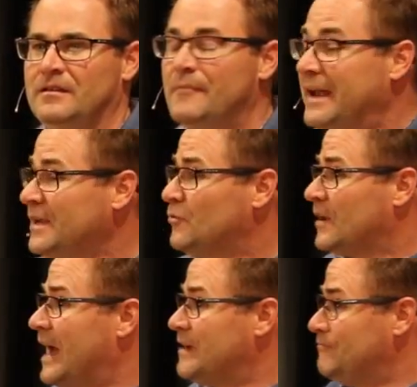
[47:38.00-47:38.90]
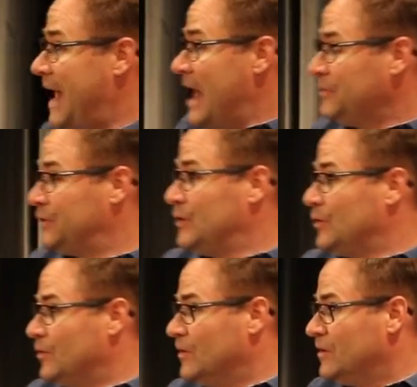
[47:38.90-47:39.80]
Many were like
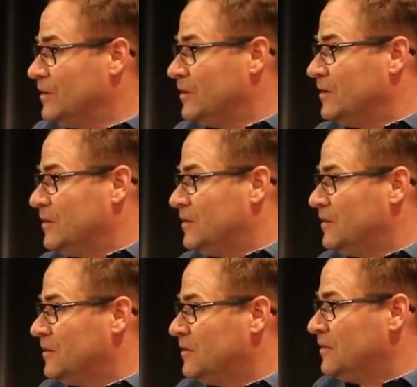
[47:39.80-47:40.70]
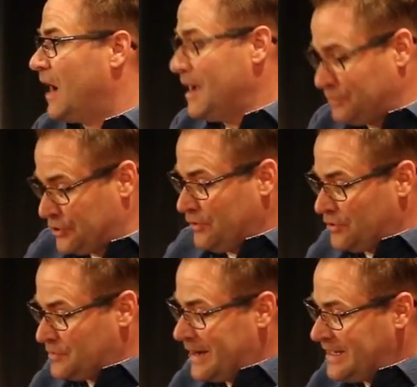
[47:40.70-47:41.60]
Matthew. I'm sure
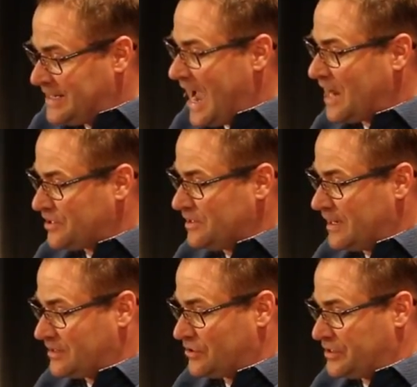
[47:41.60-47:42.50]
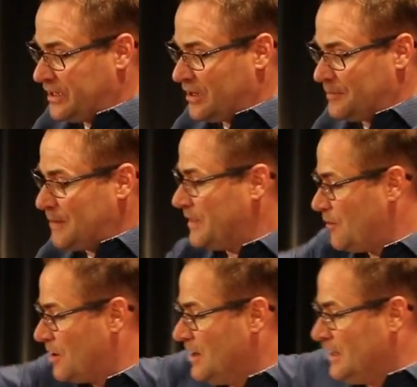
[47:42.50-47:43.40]
there's many tax collectors here. Maybe they
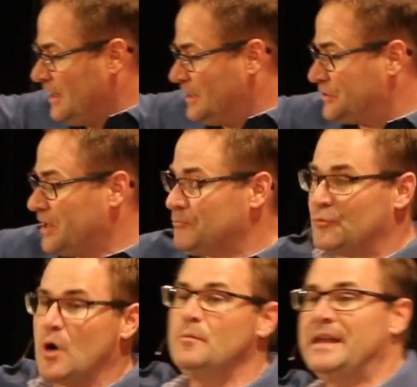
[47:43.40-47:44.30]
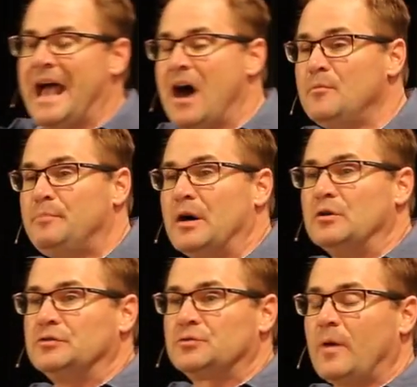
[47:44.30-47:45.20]
were in some Roman
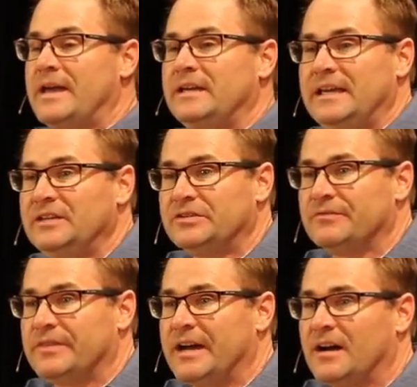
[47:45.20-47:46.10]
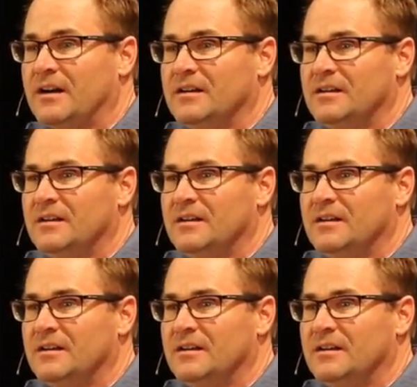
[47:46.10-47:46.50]
outpost way east of there.